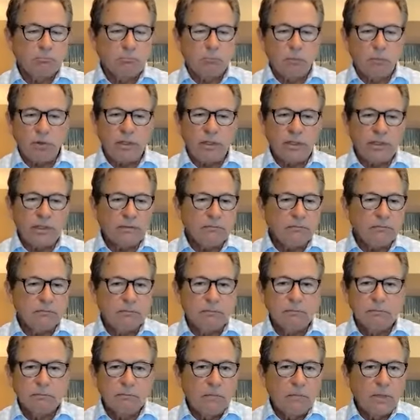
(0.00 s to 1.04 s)
1.
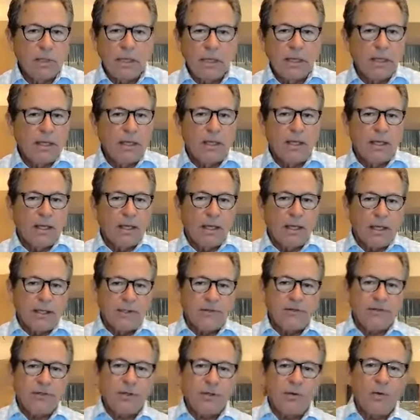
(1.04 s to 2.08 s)

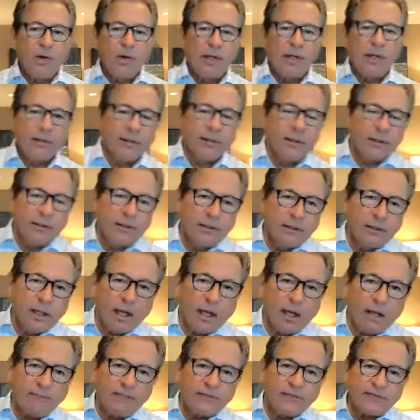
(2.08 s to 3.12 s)
And you know what?
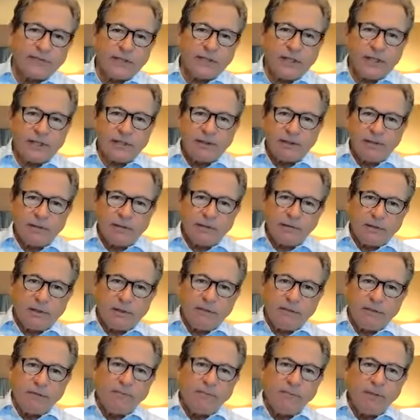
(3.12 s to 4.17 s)
All of a sudden
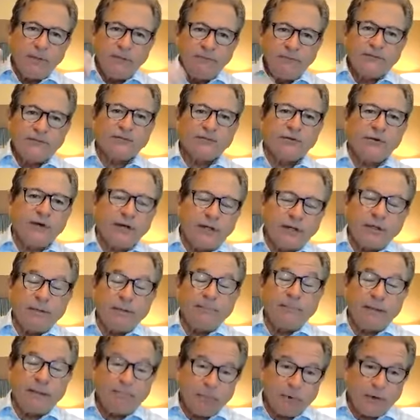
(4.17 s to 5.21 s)
on the movie screen
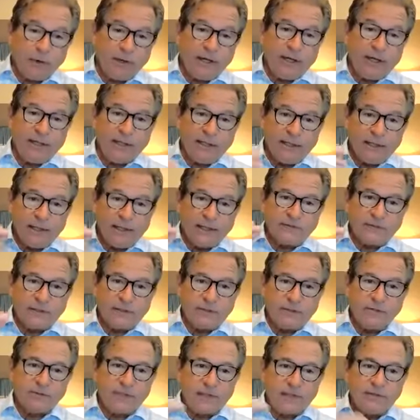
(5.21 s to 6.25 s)
of my brain, I said,
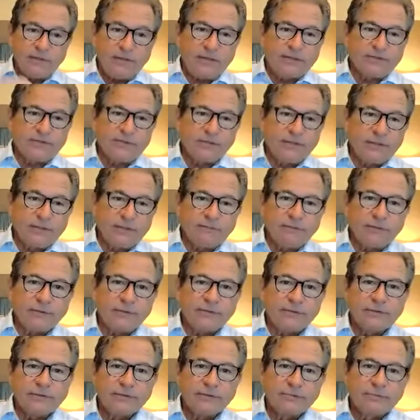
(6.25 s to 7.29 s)
okay, that's the
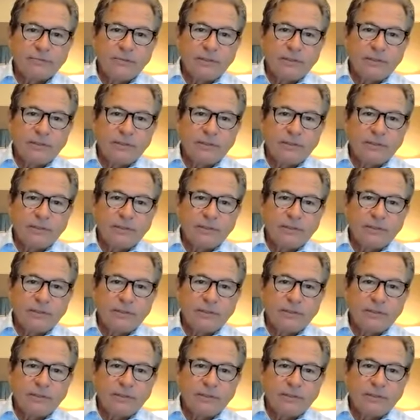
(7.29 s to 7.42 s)
difference.